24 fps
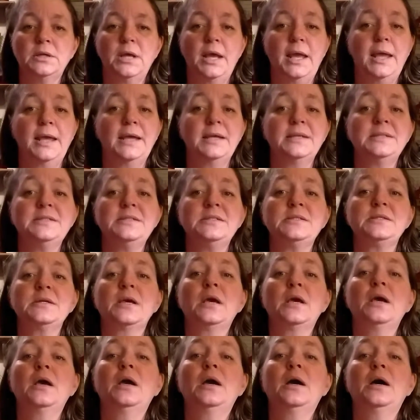And
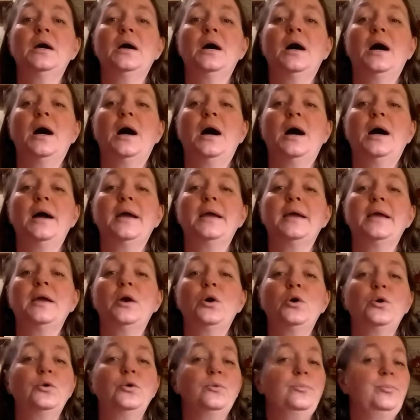I
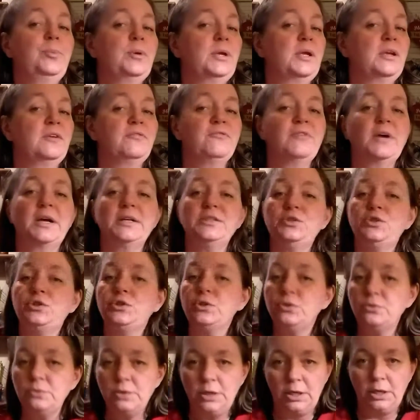hope if I
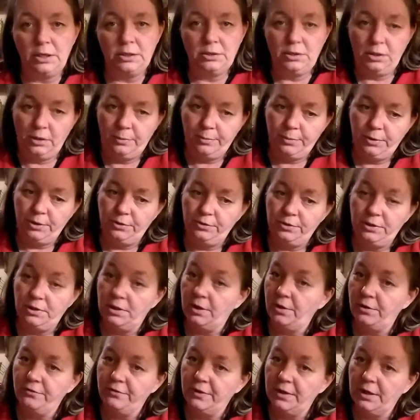do not upload
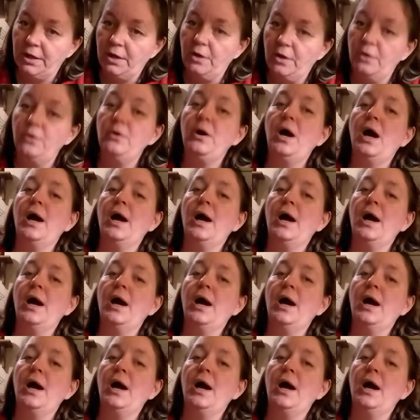another video,